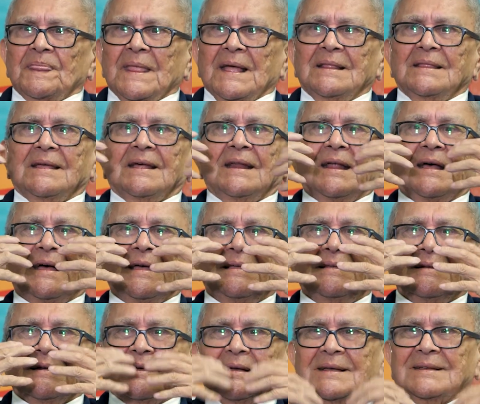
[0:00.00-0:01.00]
And then
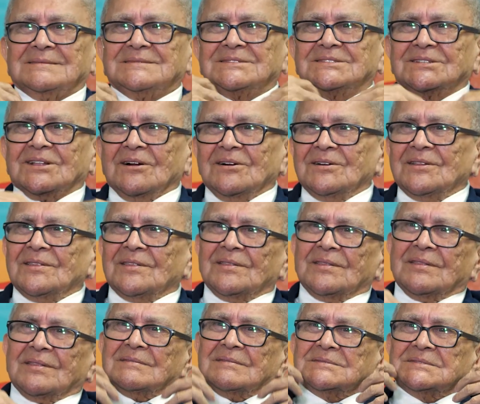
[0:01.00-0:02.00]
I start
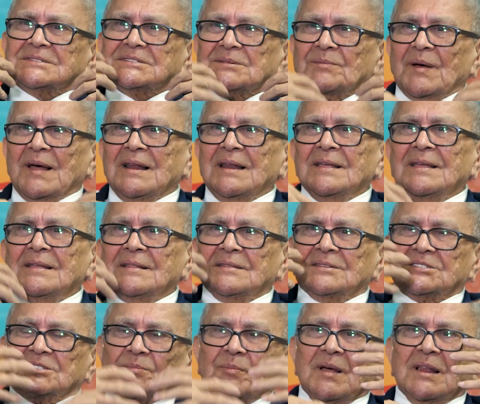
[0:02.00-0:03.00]
smelling
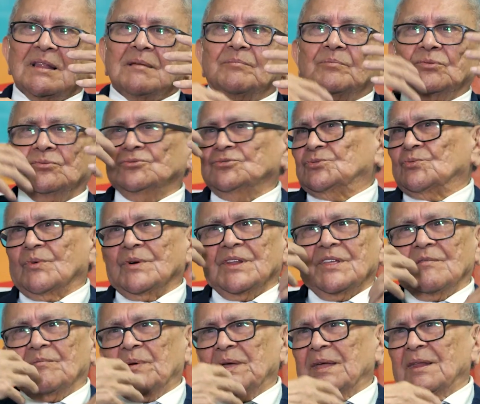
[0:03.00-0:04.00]
the smell of booze when
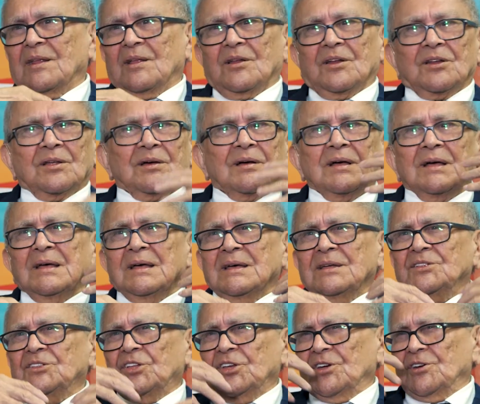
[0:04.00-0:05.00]
you've been on a
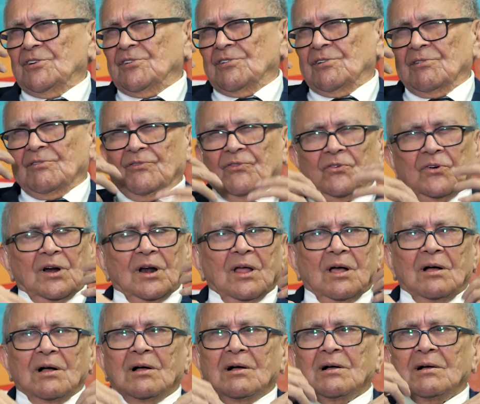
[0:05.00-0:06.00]
tear for a
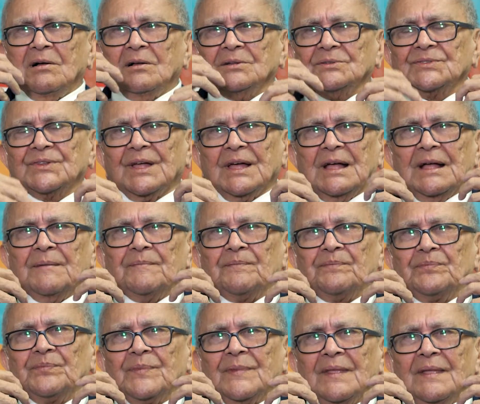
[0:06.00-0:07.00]
long time.
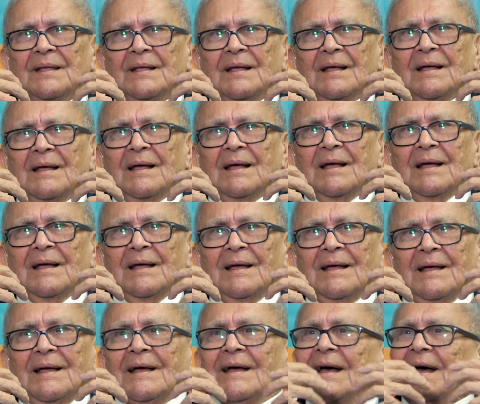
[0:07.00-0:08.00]

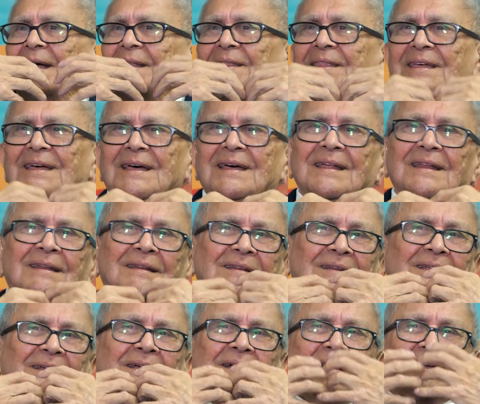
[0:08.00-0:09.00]
And
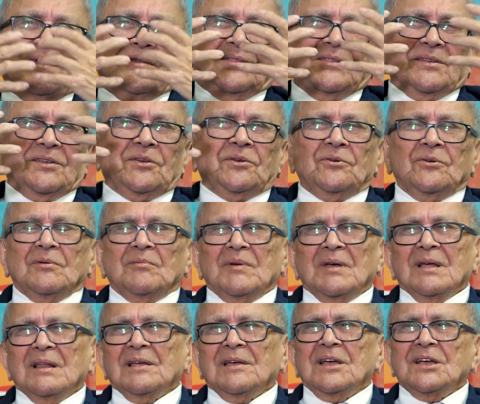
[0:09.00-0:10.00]
then the
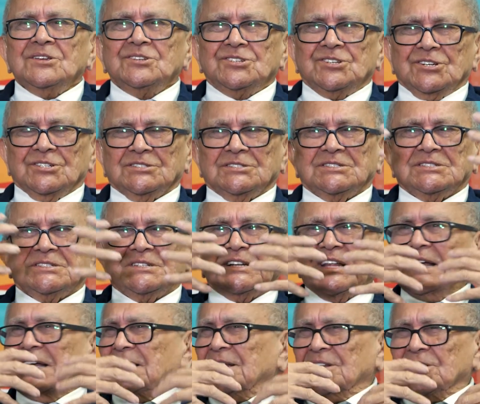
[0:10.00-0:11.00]
humiliation
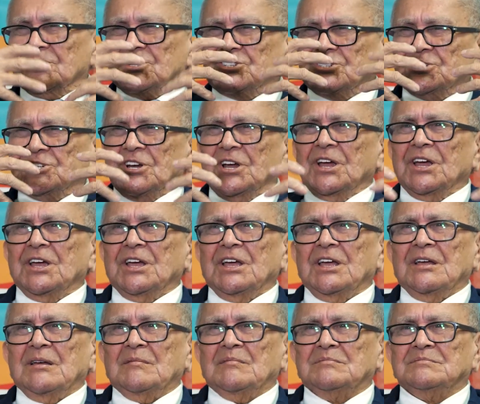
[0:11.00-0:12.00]
and the
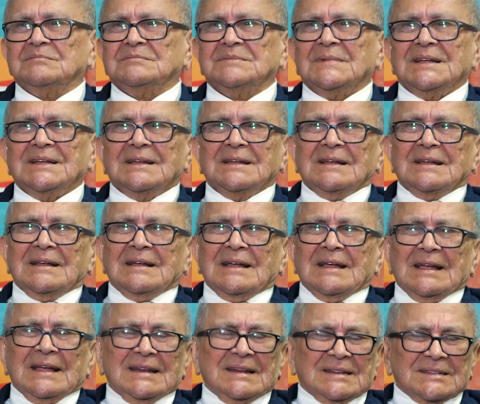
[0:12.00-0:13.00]
shame
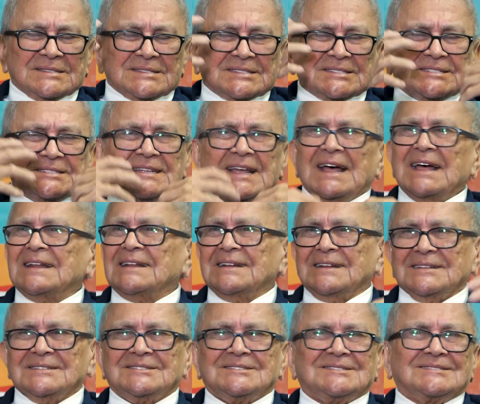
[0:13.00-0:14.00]
and the
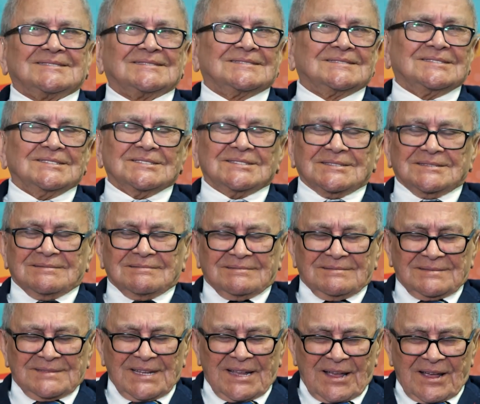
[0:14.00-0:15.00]
sadness just
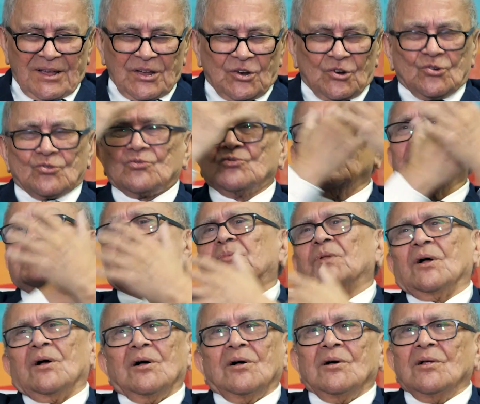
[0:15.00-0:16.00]
creeped
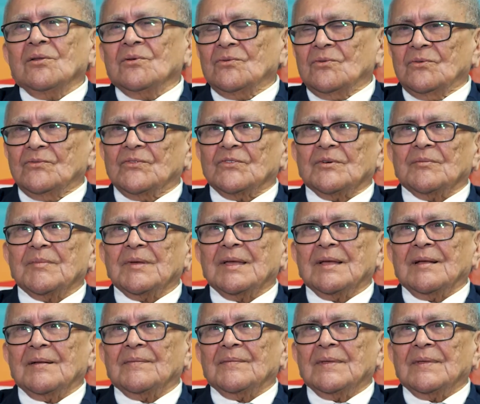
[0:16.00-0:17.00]
all over me.